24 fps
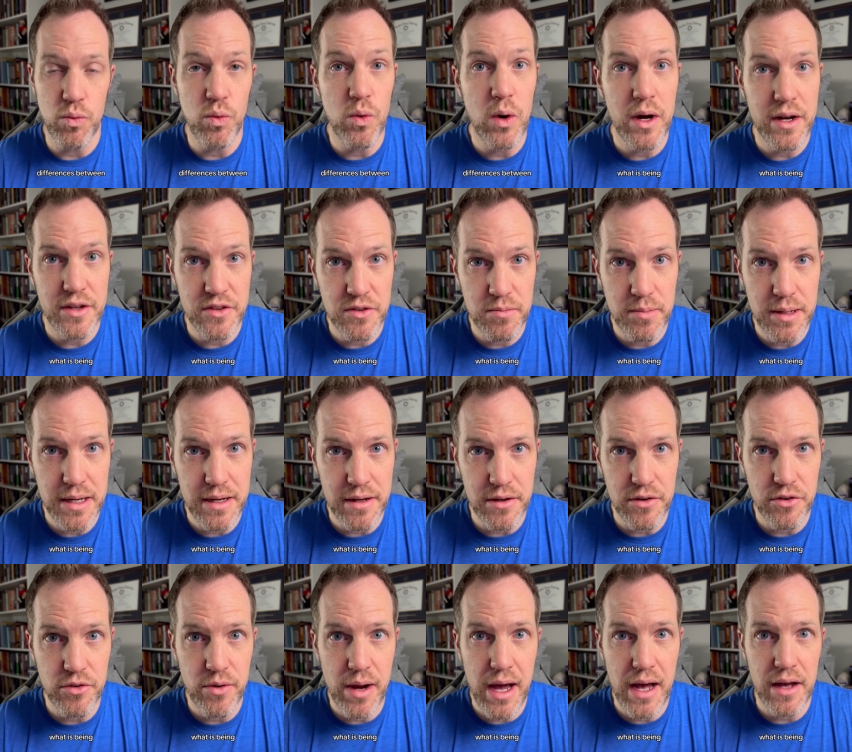what is being
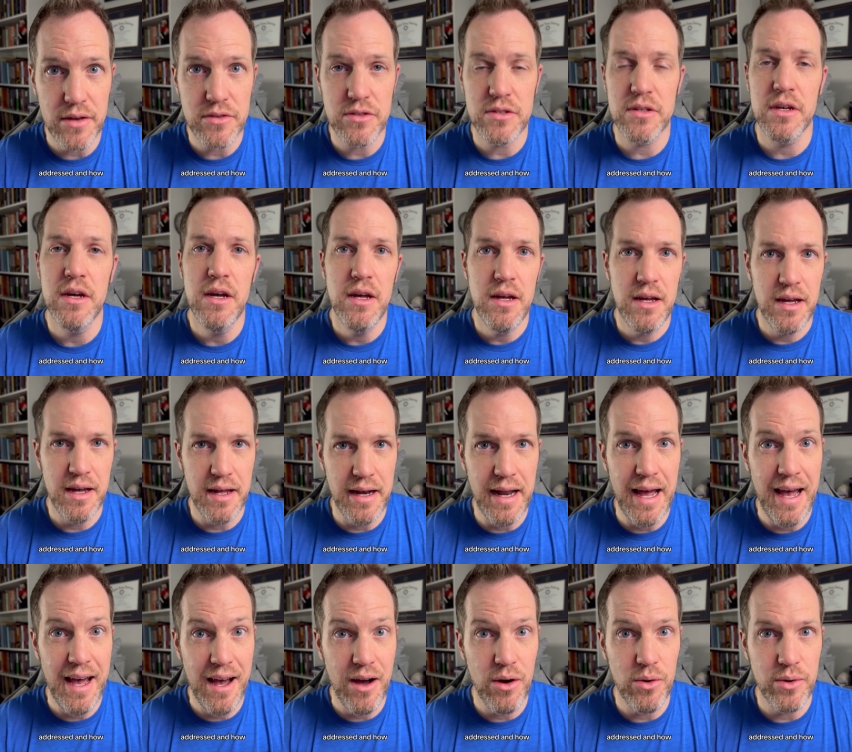addressed and
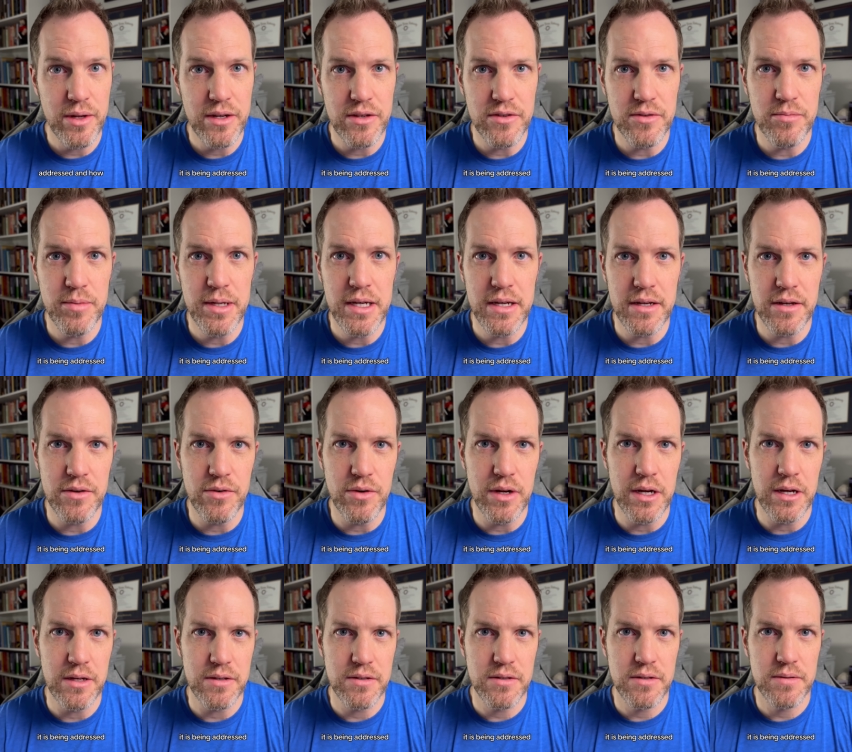how it is being
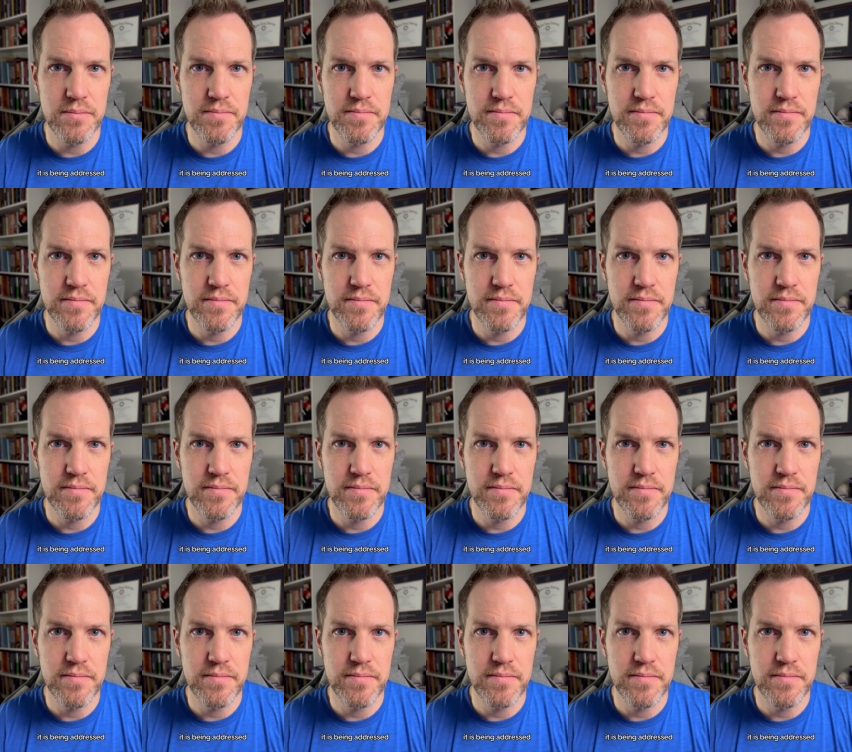addressed.